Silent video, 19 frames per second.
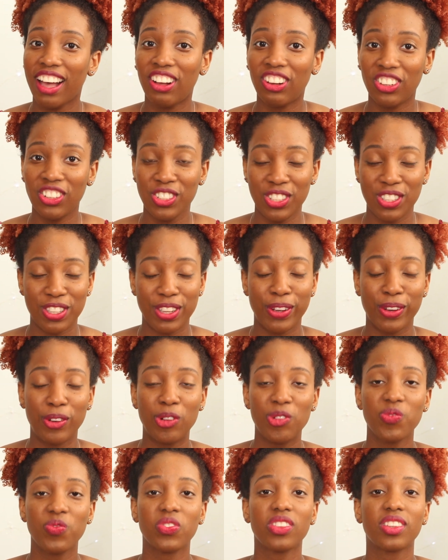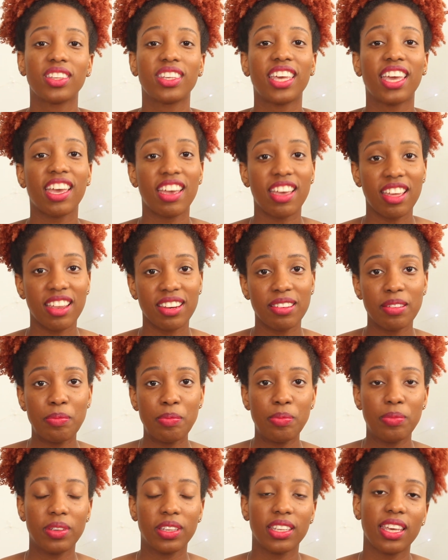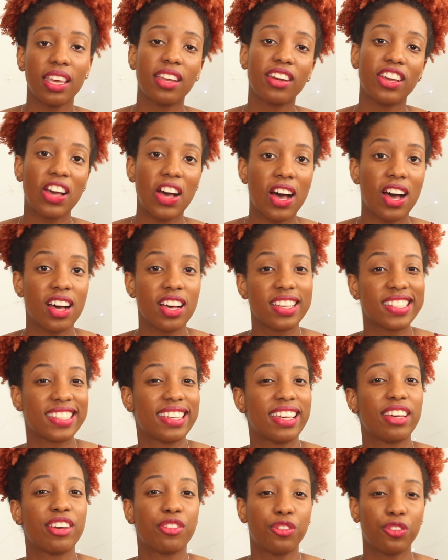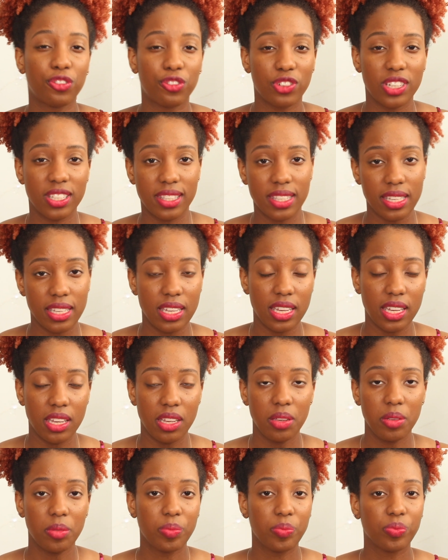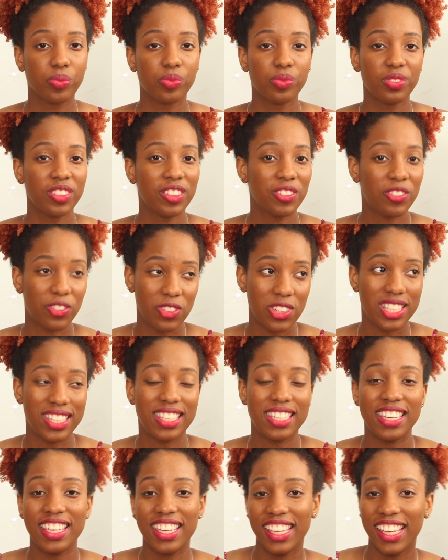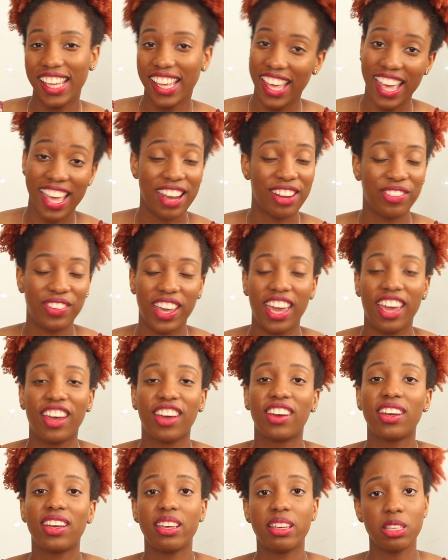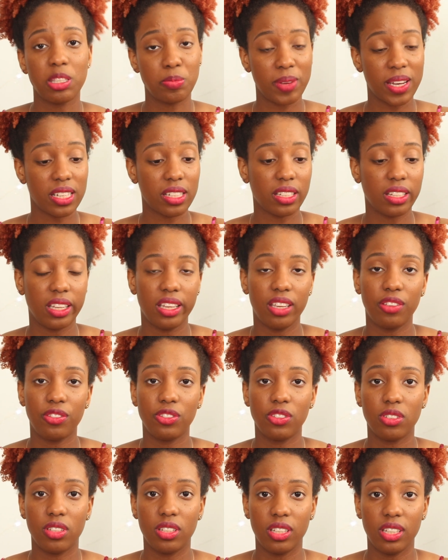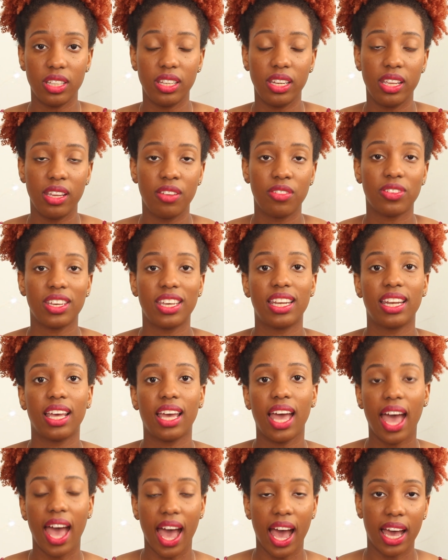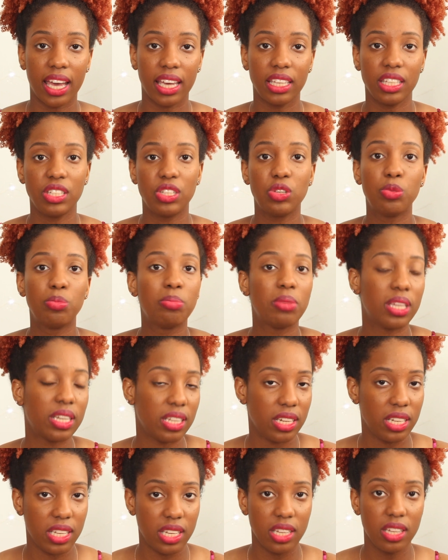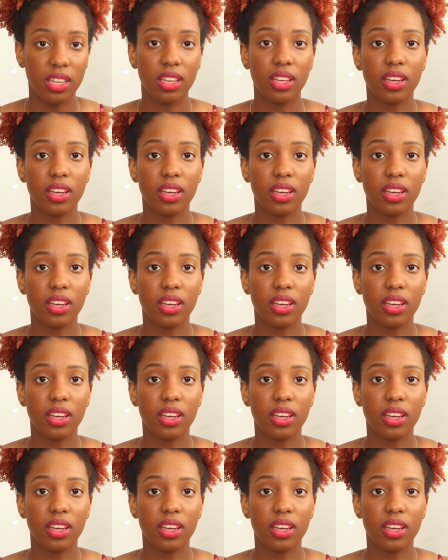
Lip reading: also can cause a frizzy head of hair, especially if you live in a high humidity